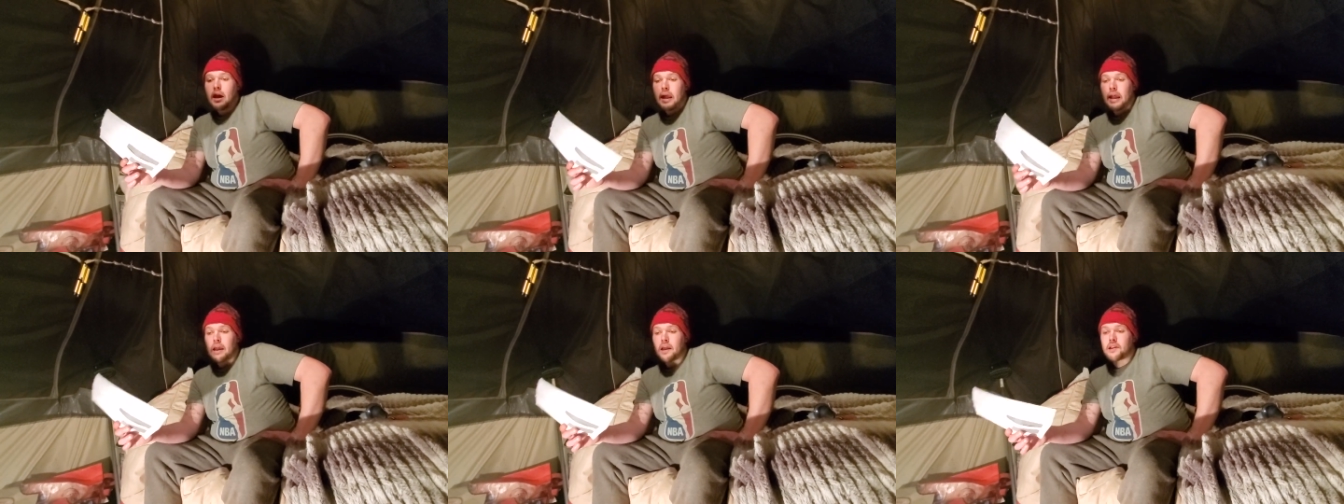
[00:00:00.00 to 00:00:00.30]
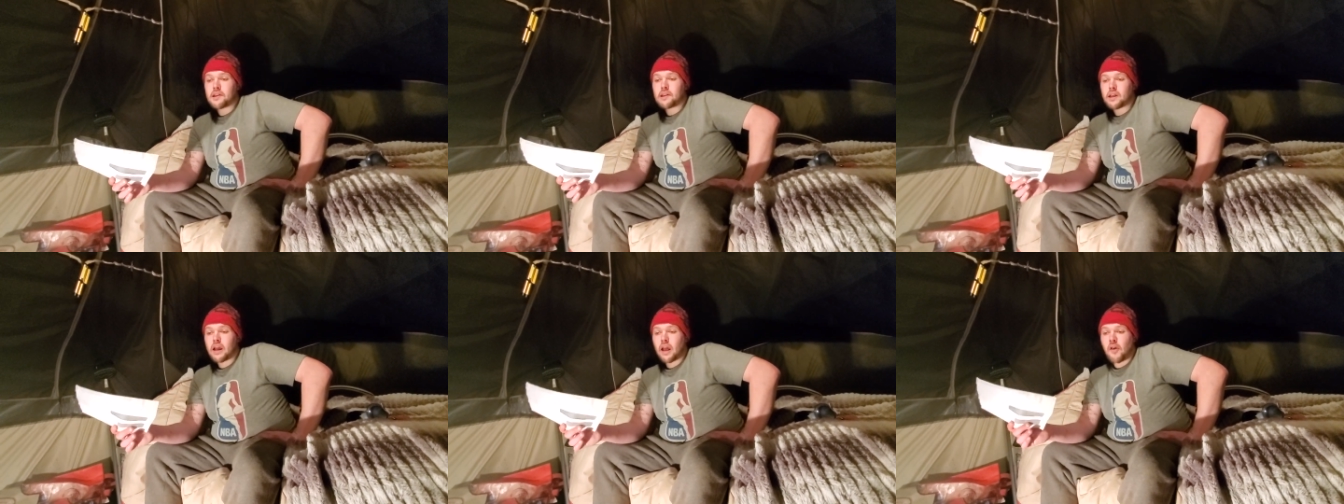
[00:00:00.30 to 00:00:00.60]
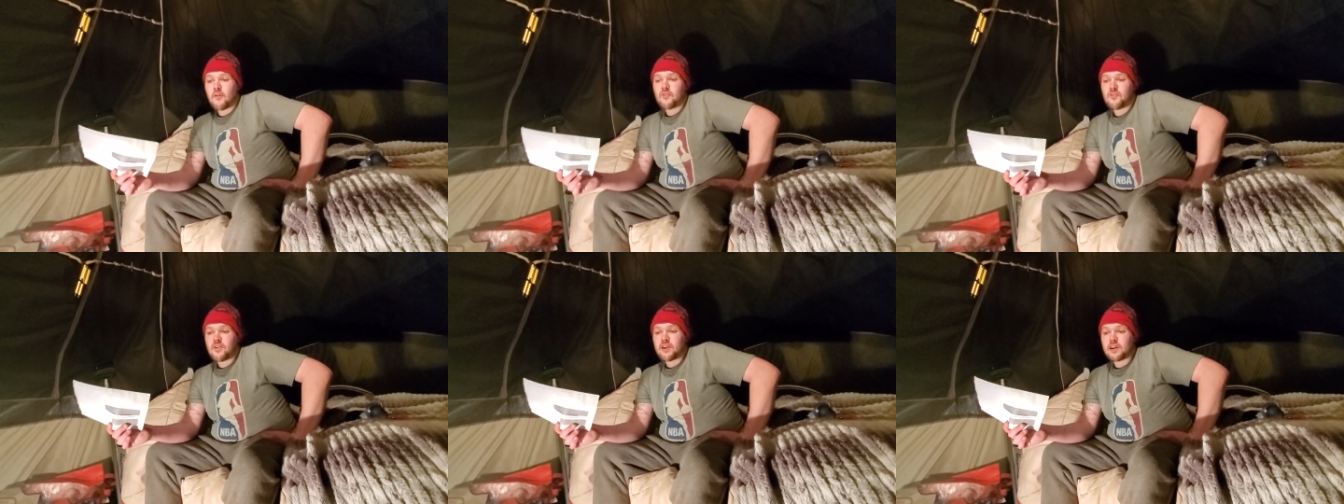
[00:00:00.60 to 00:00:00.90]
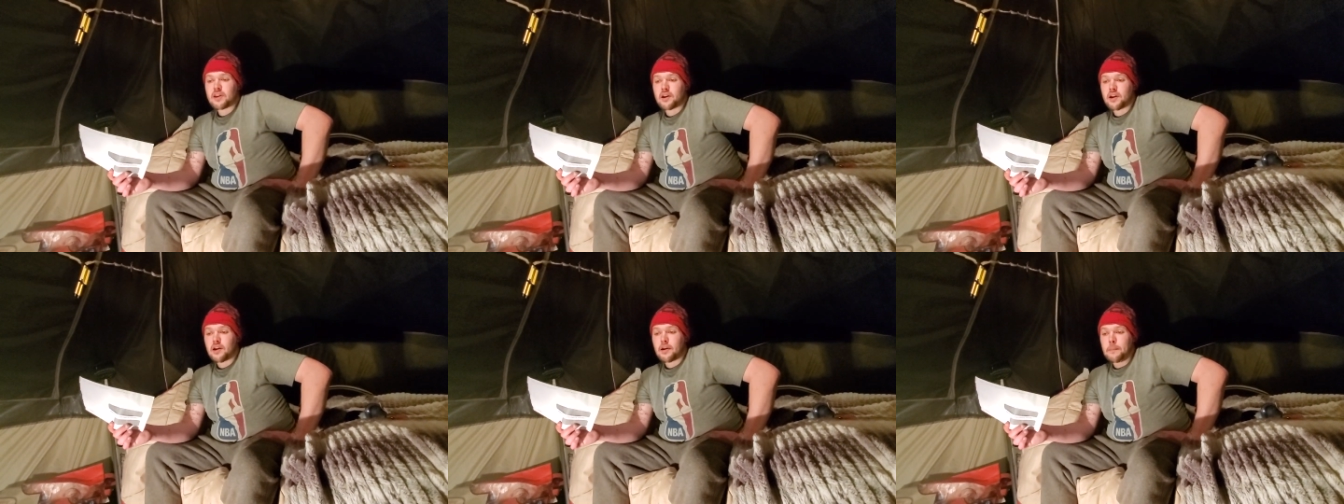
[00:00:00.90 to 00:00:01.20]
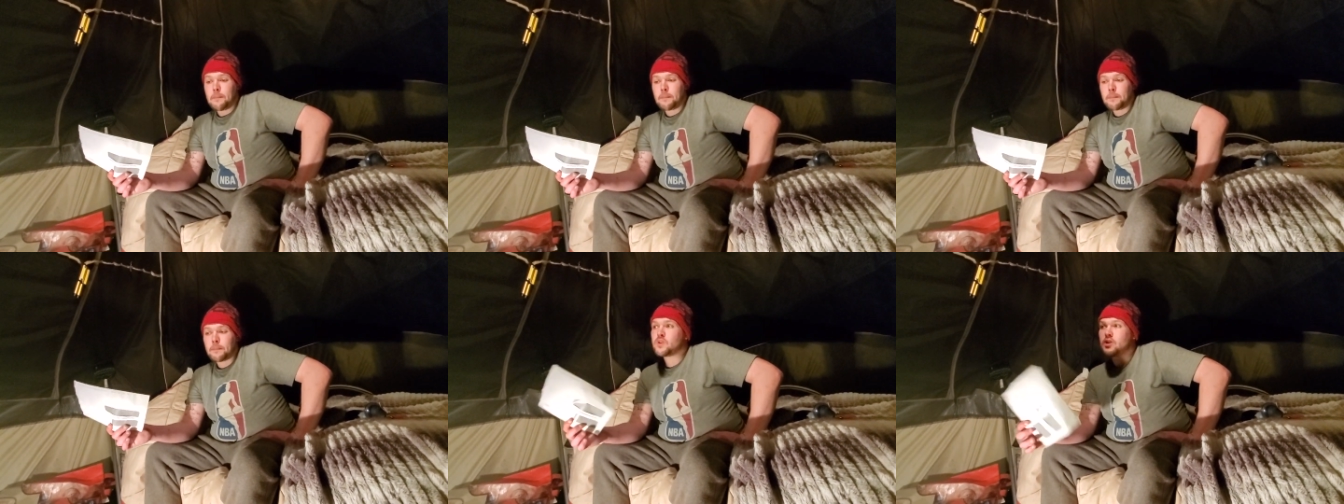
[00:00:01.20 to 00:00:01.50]
And I figure,
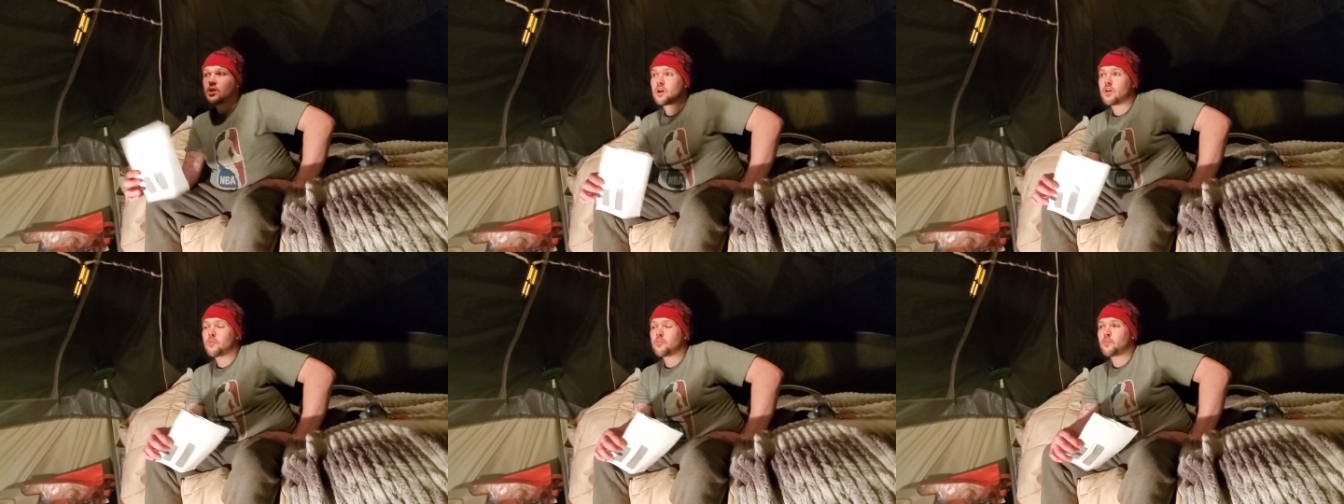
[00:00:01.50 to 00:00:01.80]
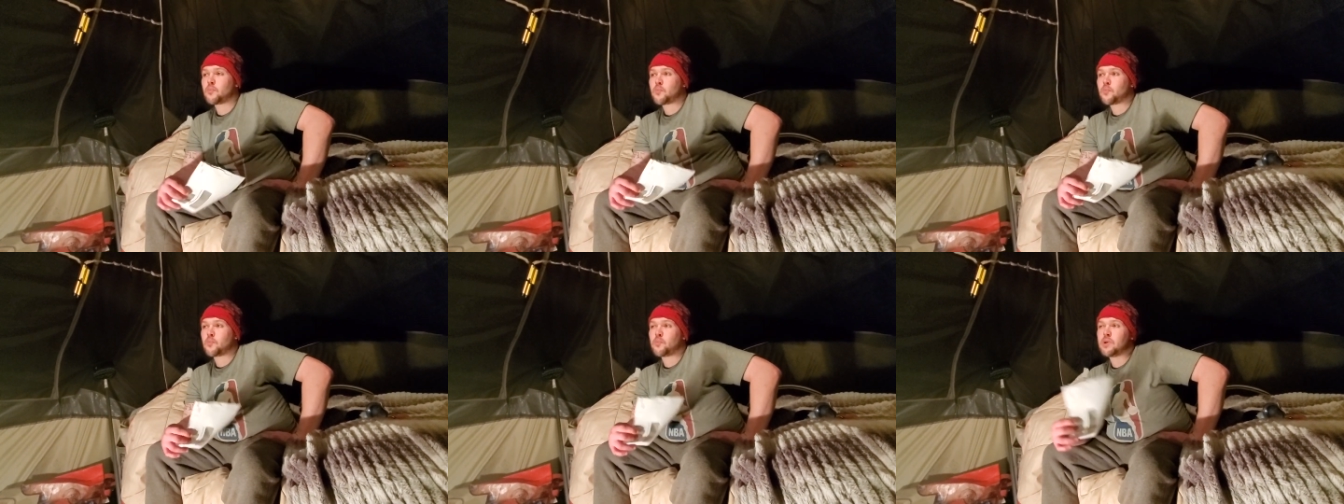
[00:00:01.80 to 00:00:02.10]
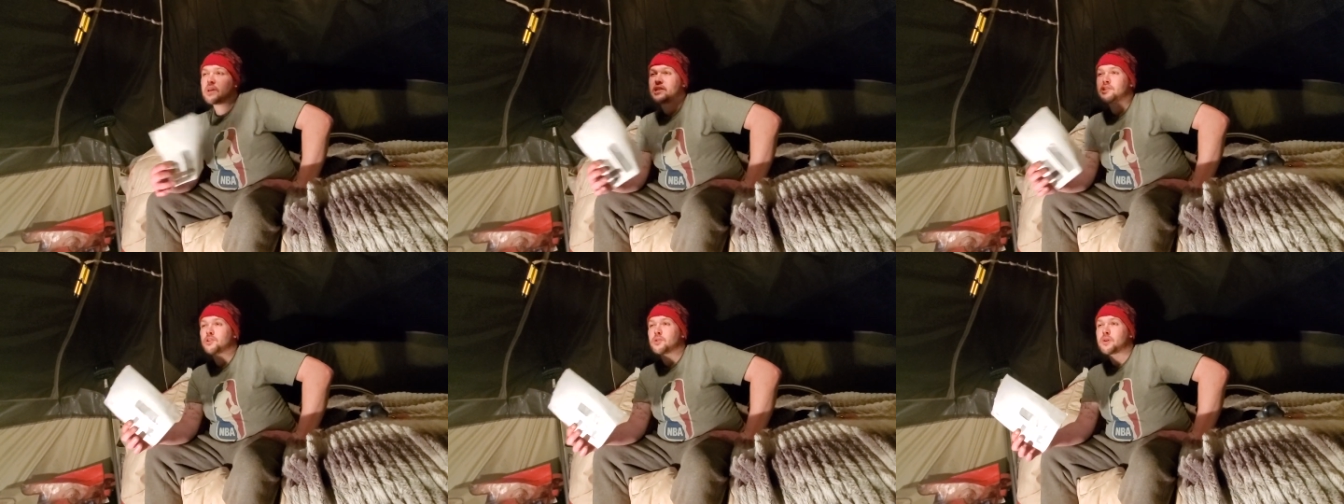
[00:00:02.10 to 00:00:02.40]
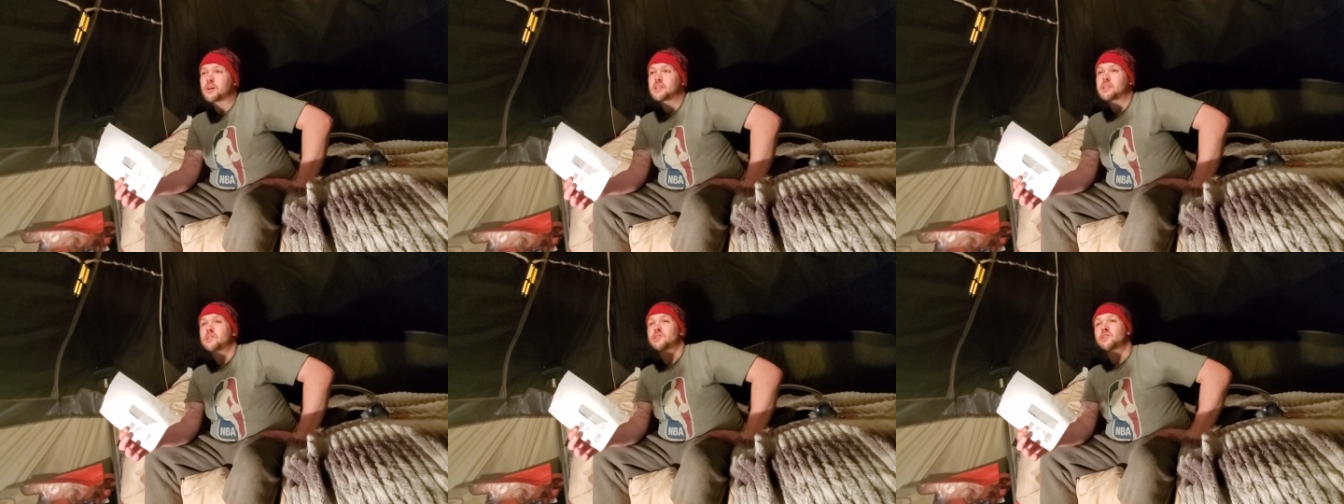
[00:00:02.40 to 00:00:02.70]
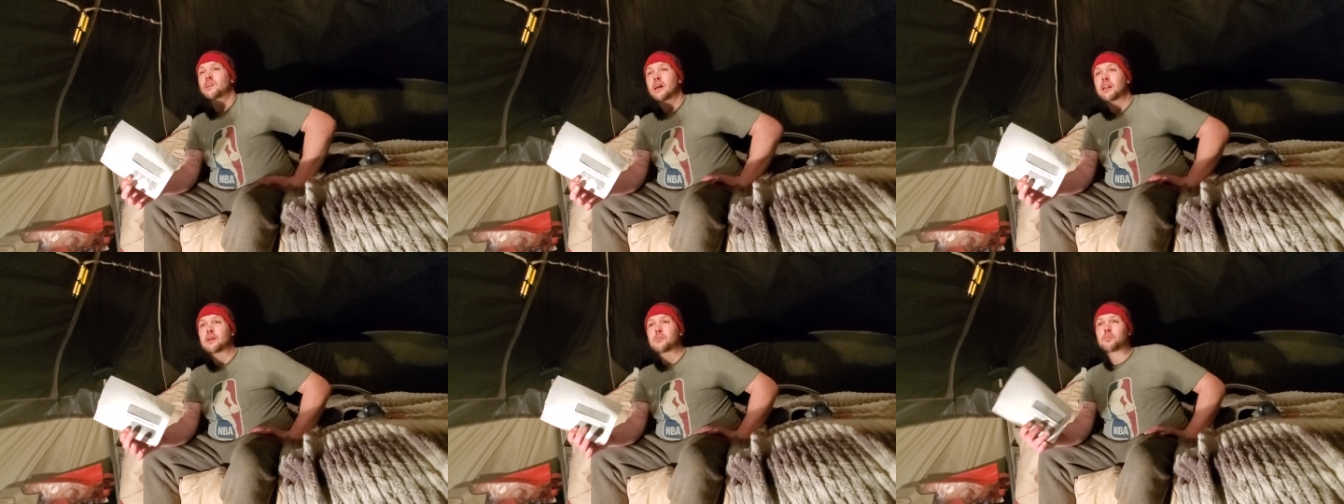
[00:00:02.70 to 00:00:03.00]
you know, me doing
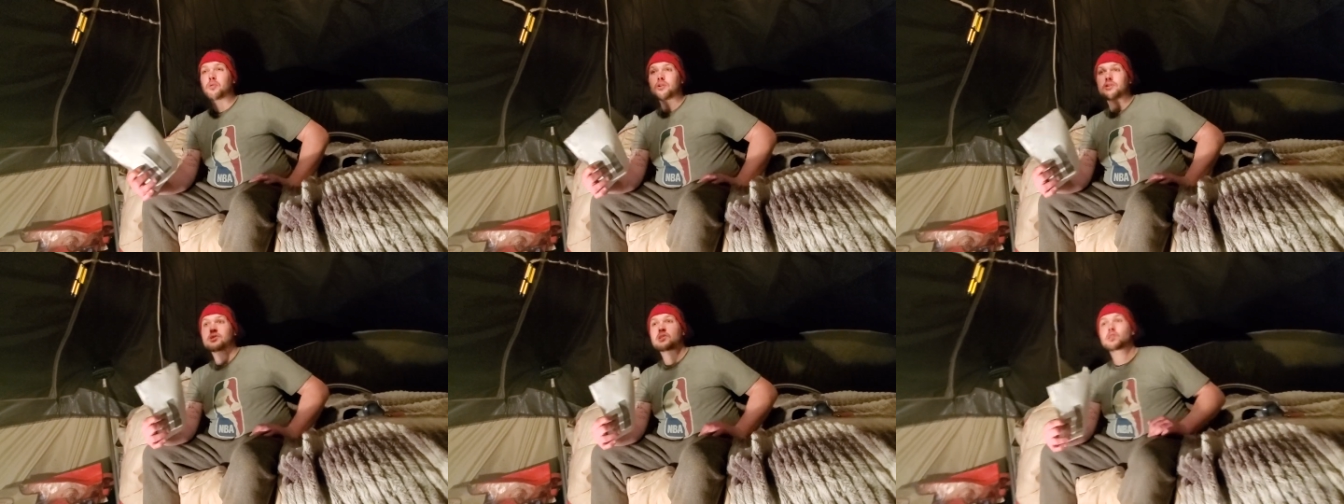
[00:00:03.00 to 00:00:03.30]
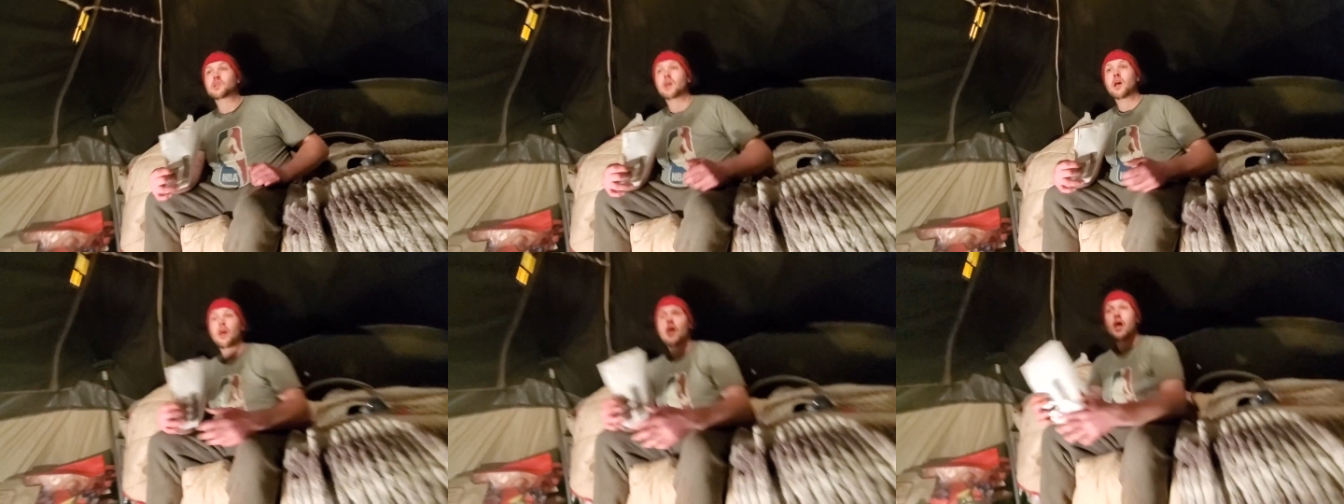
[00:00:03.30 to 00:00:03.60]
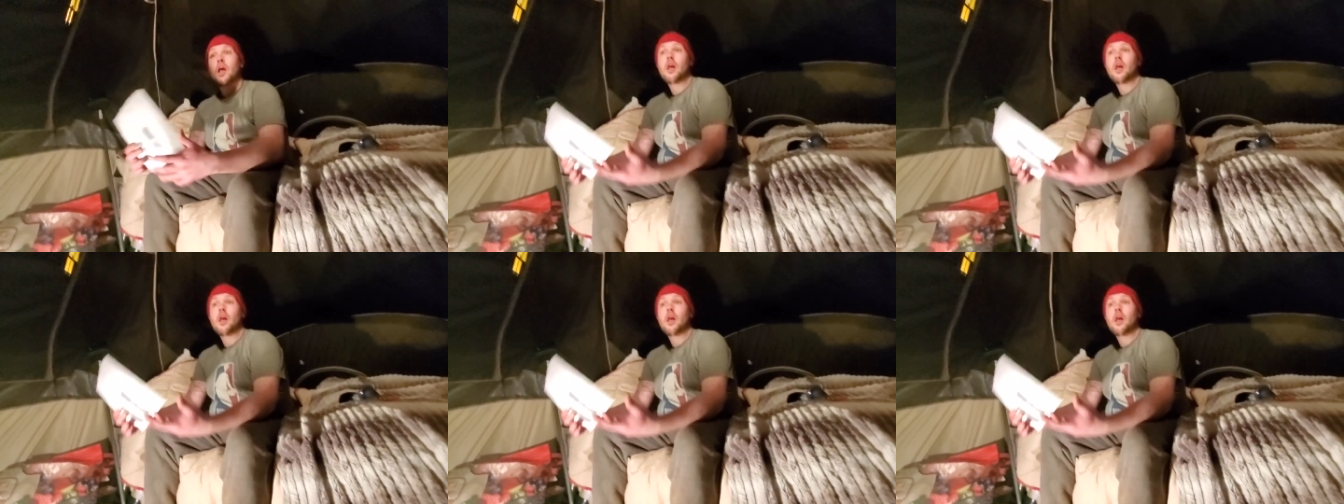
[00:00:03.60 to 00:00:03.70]
this kind of puts